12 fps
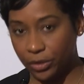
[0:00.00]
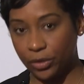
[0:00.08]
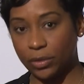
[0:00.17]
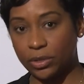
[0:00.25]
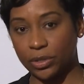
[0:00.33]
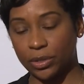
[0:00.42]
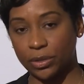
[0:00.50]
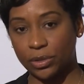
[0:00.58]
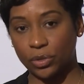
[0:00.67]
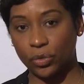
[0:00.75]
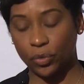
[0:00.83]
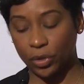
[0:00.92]

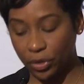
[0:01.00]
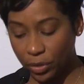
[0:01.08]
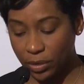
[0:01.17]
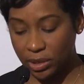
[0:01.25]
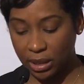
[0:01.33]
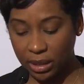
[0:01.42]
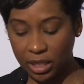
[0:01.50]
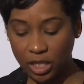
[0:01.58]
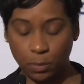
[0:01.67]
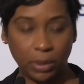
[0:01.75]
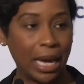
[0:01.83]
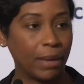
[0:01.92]
users who are using these
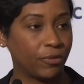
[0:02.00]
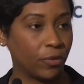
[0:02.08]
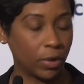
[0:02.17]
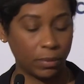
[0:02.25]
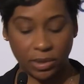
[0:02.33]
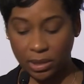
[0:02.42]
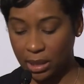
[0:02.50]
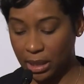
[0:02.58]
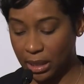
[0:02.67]
platforms